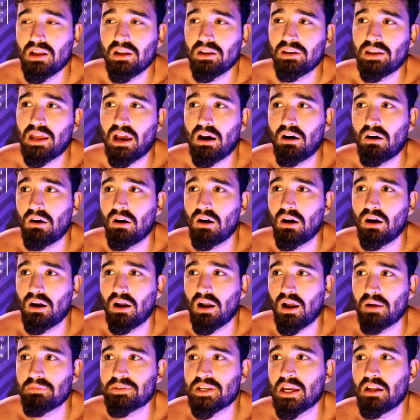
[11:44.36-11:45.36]
Now,
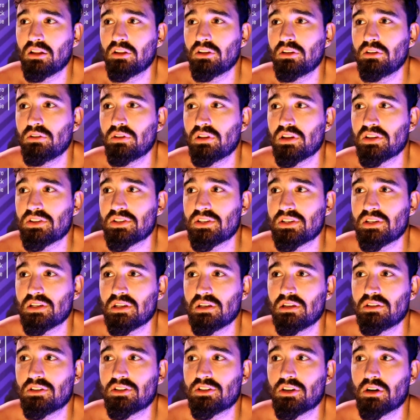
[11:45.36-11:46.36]
I'm telling you this
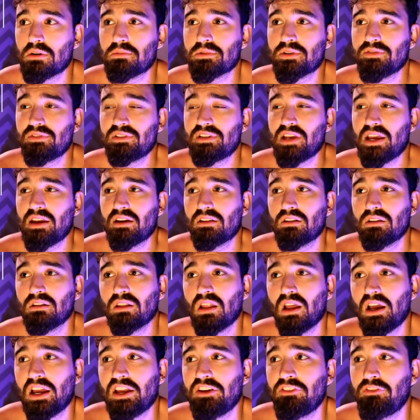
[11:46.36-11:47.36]
in terms of a day in the
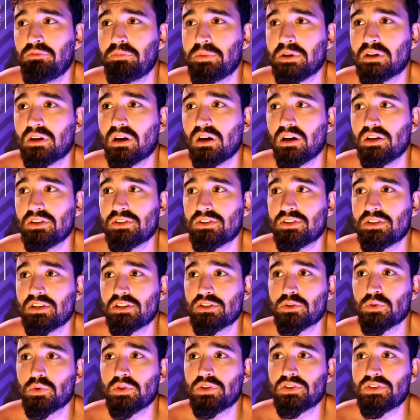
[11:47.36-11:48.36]
life because
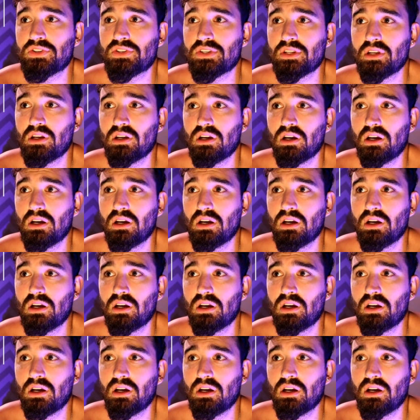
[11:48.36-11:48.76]
this was